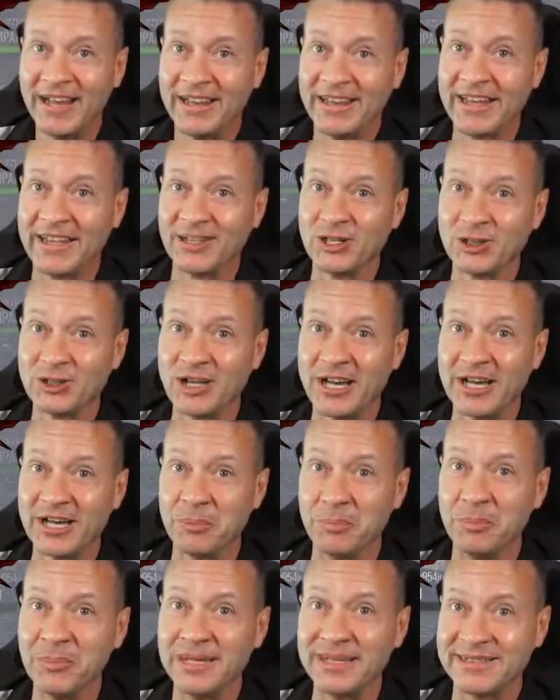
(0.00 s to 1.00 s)
that looked like a
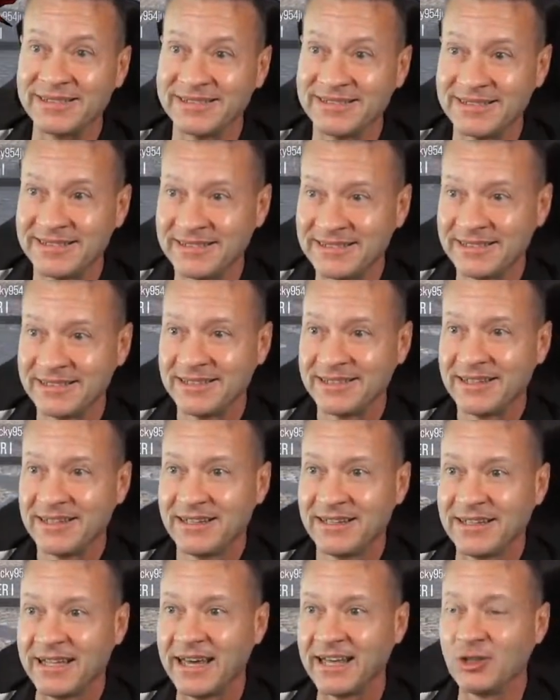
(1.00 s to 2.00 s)
missed.
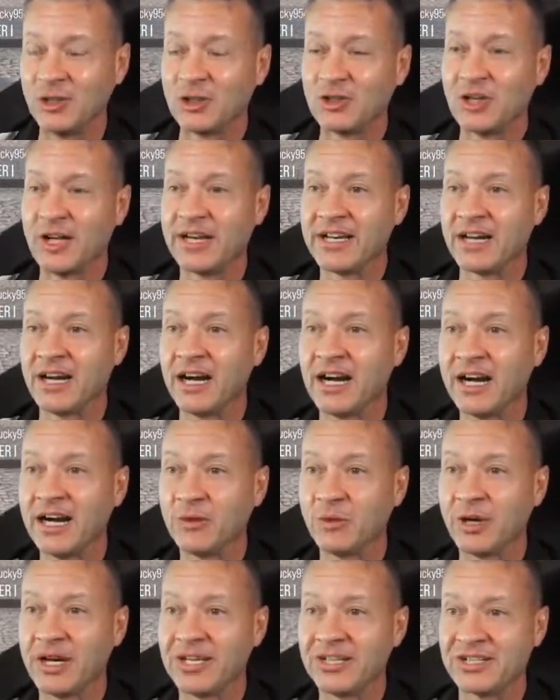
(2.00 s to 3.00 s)
That looked like a high
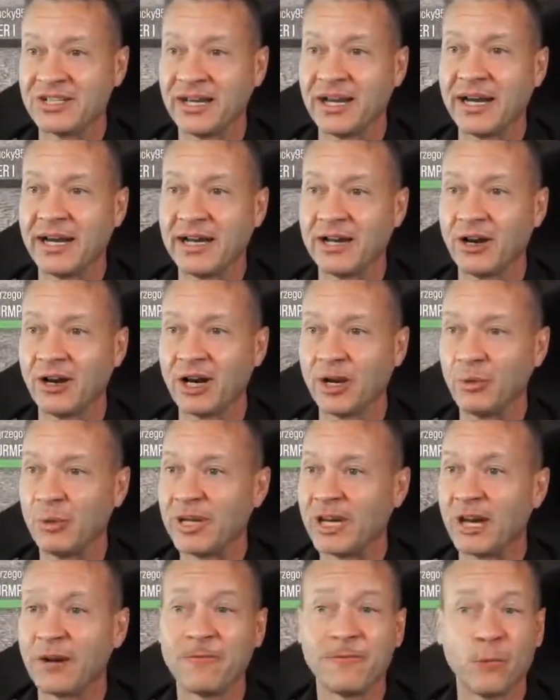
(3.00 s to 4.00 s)
right side. All right, we
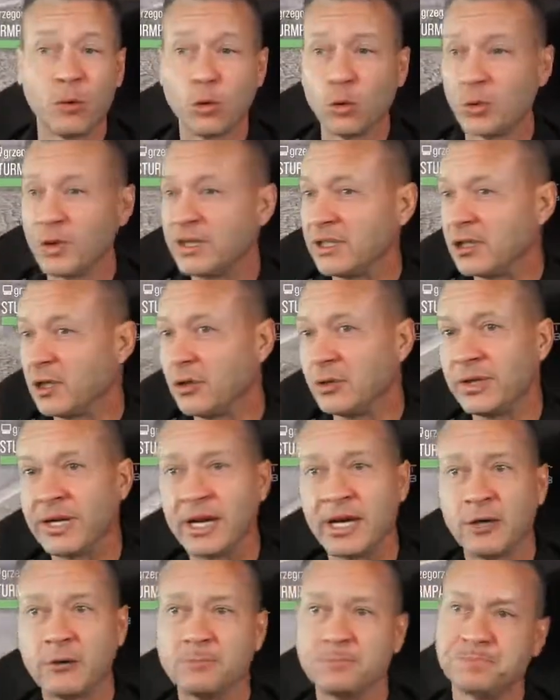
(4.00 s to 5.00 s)
got a full reload now.